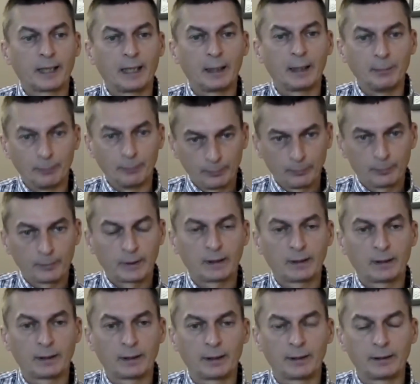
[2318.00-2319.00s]
came
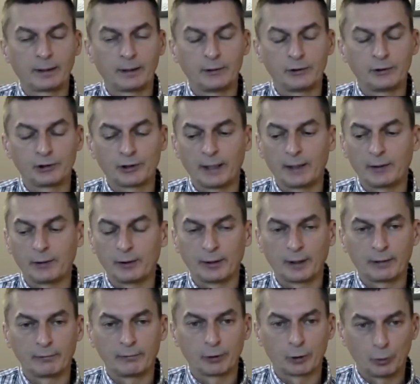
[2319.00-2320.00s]
instead
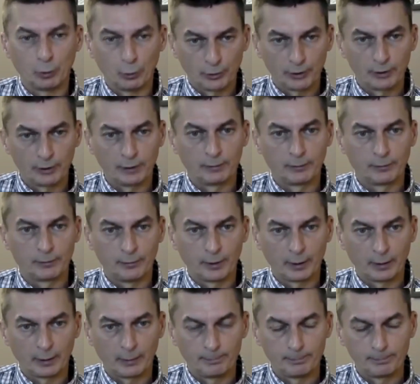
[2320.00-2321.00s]
and recorded
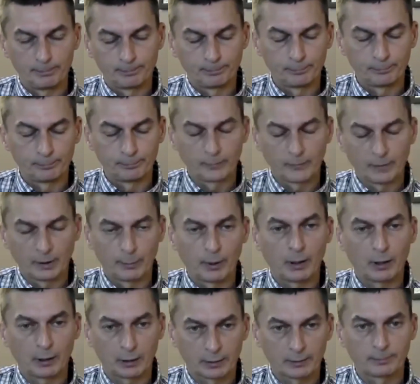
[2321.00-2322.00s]
the
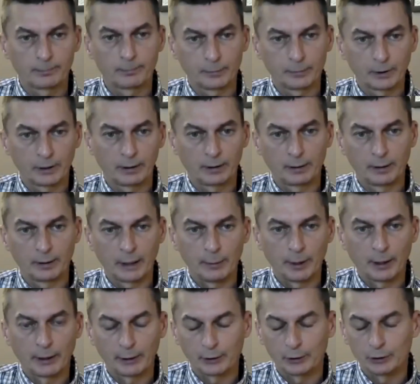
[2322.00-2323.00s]
Bach
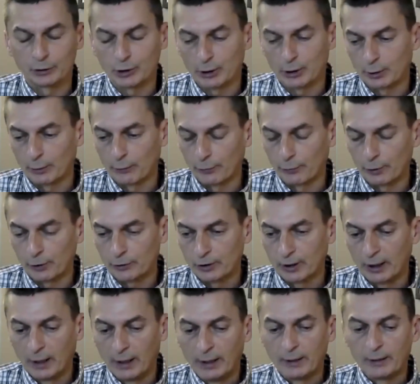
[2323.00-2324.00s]
A minor concerto for
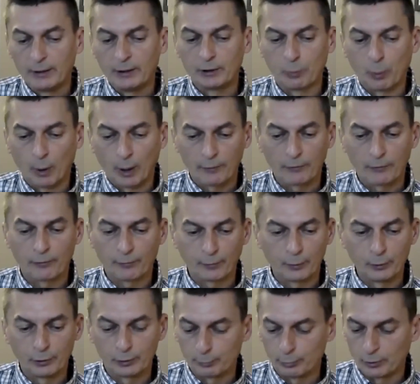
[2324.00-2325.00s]
us. His
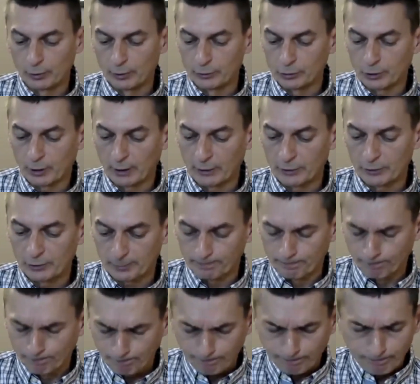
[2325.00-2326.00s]
wife, who's a brilliant
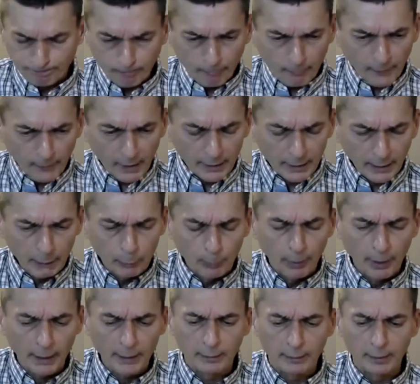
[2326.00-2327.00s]
cellist, came
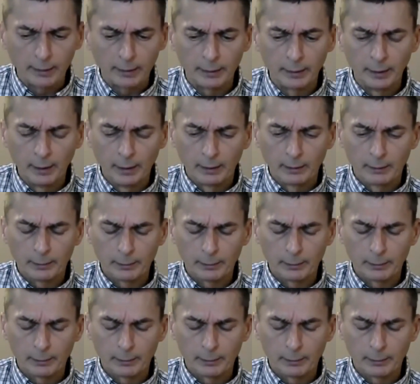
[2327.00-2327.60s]
and played did